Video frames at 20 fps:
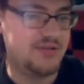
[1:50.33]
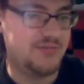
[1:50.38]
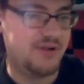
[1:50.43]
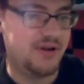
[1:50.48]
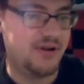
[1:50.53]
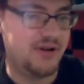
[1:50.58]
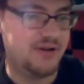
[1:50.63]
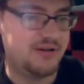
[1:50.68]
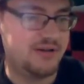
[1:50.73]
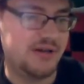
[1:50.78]

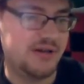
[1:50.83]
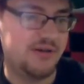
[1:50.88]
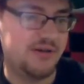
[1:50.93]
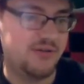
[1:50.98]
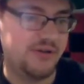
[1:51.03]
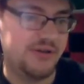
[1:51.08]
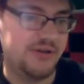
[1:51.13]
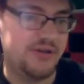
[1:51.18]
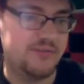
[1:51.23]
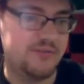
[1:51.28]
but I
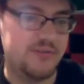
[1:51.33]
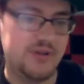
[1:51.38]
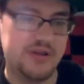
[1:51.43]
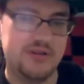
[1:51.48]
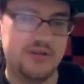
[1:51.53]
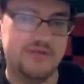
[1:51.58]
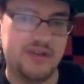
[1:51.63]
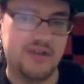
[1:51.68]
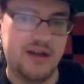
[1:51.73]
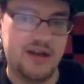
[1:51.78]
really
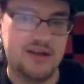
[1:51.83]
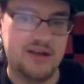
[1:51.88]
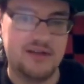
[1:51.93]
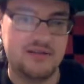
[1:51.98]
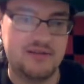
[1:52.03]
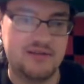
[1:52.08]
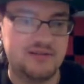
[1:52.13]
believe that.